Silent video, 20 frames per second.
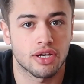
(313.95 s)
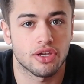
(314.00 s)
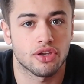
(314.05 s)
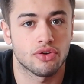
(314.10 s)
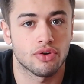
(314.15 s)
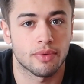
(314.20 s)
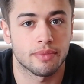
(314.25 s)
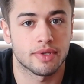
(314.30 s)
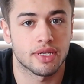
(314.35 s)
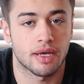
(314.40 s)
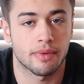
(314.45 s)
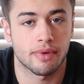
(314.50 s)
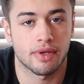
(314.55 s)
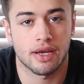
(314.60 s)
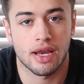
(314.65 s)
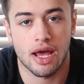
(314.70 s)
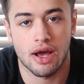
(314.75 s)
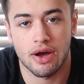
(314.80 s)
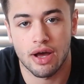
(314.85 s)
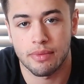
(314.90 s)
tell you who I'm DMing
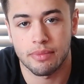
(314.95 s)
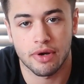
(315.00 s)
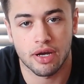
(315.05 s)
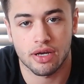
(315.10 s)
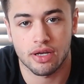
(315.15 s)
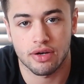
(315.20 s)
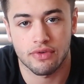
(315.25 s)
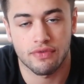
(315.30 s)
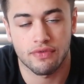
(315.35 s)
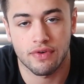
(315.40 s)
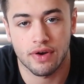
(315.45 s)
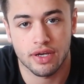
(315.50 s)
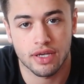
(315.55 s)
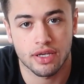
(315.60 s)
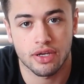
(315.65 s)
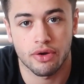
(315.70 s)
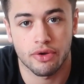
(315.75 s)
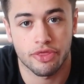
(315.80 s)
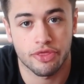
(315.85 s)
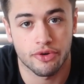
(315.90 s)
now. I'm not gonna
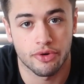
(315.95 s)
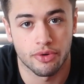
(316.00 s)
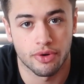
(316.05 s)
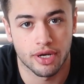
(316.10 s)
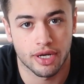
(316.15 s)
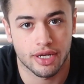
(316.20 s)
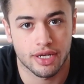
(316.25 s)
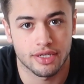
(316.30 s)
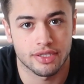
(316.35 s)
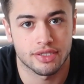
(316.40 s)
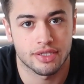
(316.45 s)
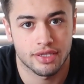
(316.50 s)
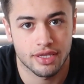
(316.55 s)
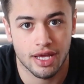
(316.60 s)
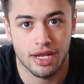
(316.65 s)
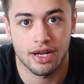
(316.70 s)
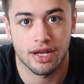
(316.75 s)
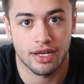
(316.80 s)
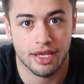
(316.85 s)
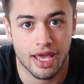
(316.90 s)
fucking go through it because
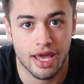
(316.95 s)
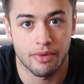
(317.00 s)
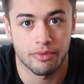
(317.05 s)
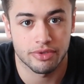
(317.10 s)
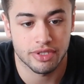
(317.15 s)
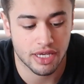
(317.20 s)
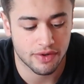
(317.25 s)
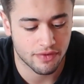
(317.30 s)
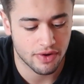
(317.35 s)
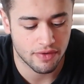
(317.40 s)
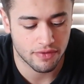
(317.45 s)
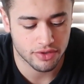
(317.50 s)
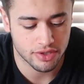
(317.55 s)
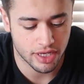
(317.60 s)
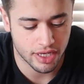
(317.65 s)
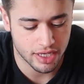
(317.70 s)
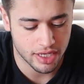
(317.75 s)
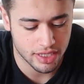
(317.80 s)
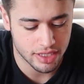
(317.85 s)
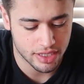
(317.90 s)
that, again, will take forever. So
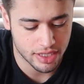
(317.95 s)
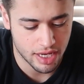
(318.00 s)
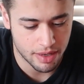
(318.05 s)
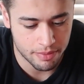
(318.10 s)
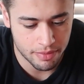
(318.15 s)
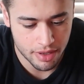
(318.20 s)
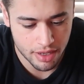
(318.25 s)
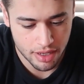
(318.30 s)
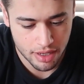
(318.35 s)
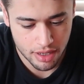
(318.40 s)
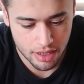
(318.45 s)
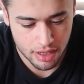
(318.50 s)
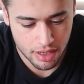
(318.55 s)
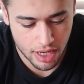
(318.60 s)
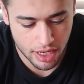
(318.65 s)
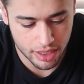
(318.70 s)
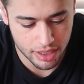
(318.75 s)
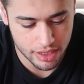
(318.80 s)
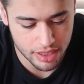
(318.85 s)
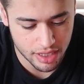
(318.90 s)
I'm gonna DM
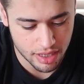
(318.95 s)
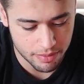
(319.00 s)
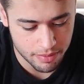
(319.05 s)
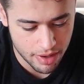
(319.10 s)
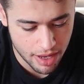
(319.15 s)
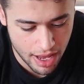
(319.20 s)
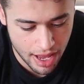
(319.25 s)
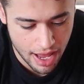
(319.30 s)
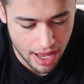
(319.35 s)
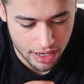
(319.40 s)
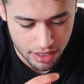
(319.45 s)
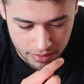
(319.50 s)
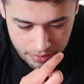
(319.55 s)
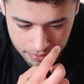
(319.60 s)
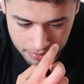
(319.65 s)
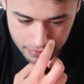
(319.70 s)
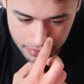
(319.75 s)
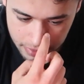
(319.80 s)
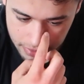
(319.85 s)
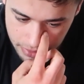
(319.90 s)

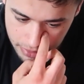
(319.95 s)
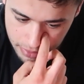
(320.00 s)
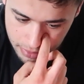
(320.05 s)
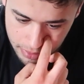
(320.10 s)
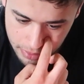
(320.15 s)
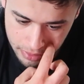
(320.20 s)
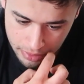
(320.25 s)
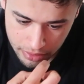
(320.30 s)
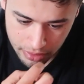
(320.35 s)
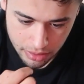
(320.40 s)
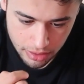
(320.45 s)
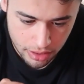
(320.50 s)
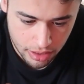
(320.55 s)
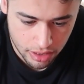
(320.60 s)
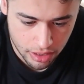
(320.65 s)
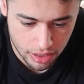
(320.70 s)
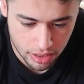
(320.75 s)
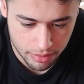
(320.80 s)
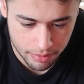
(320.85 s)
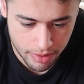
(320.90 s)
Adam.
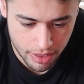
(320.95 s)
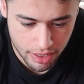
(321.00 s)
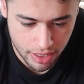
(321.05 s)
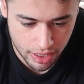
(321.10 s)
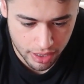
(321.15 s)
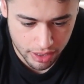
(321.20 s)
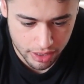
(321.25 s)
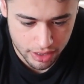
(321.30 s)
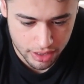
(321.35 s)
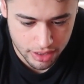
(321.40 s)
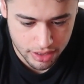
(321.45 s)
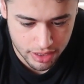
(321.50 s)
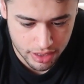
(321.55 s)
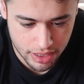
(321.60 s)
And I'm gonna